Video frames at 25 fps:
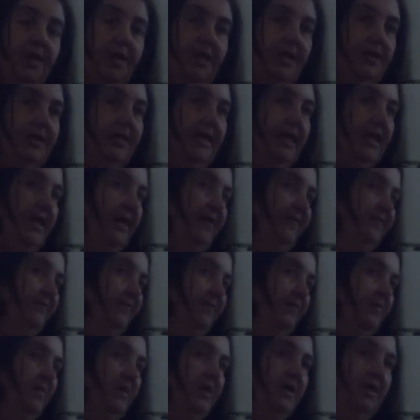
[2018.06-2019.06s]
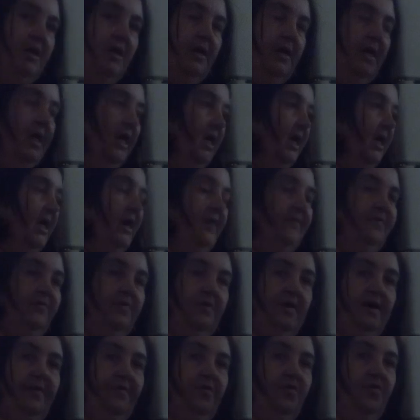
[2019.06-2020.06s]
and then have an
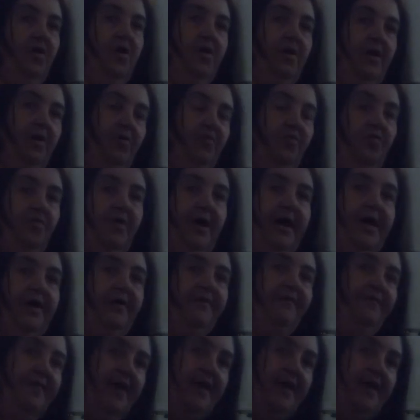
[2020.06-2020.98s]
array of